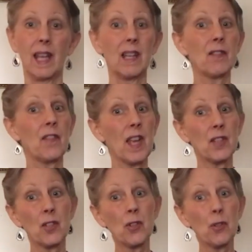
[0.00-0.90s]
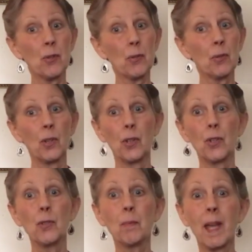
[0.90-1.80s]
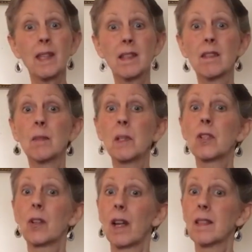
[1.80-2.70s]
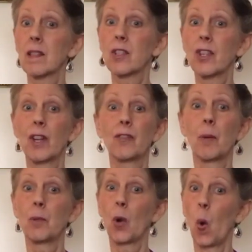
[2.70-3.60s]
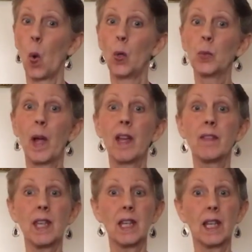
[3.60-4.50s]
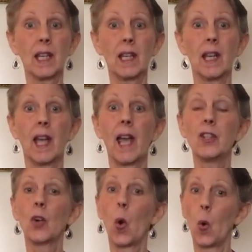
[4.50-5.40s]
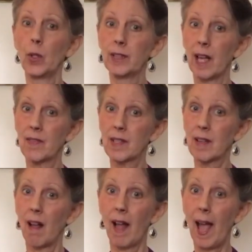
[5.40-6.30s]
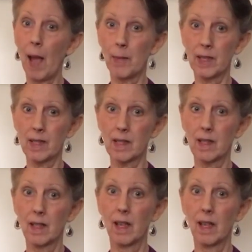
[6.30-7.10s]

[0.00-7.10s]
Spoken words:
In phase 2, you may still be transitioning from your old way of eating and your old lifestyle habits,